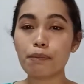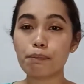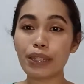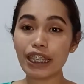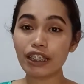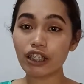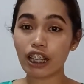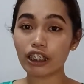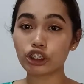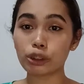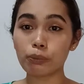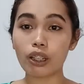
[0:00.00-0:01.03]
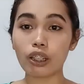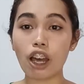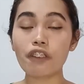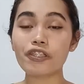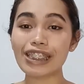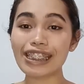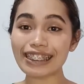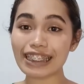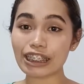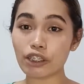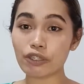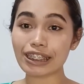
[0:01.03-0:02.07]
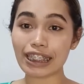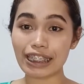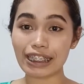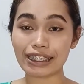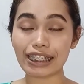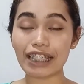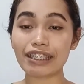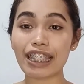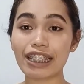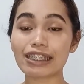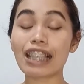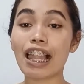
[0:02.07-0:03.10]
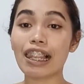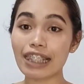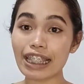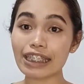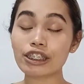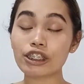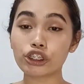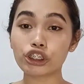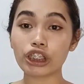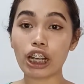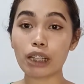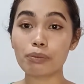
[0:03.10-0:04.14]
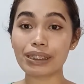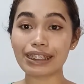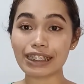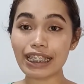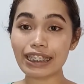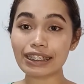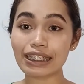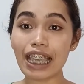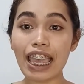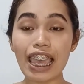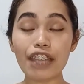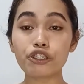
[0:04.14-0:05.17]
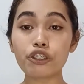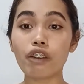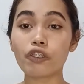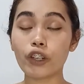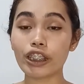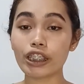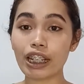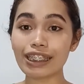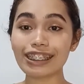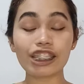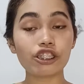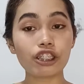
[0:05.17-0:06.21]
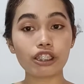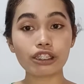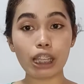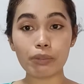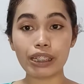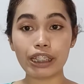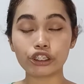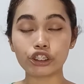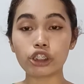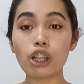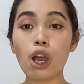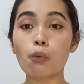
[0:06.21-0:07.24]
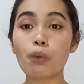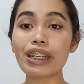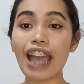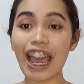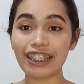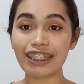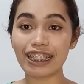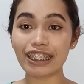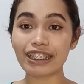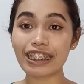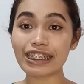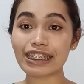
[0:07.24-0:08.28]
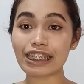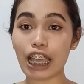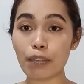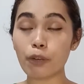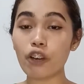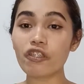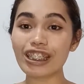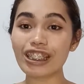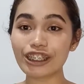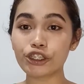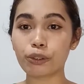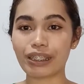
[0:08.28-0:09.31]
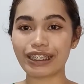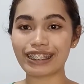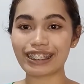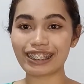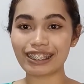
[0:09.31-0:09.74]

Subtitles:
Being knowledgeable of these sets of skills entails less surgical mistakes and to avoid cuts and contamination when handling this type of instruments.